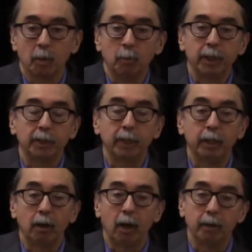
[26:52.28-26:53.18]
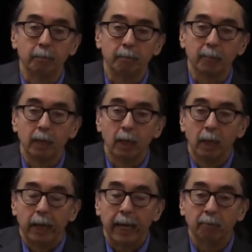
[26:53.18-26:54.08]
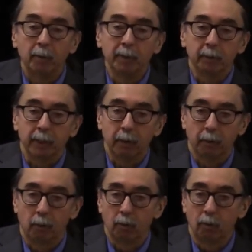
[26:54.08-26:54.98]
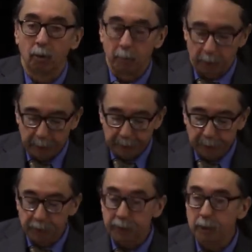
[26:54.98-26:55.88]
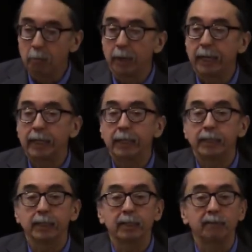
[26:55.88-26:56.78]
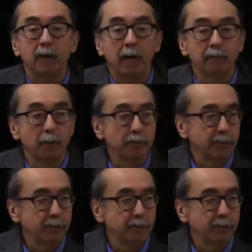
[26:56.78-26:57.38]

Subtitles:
we continued on and rebuilt here in Oklahoma. 1861, 1865, when the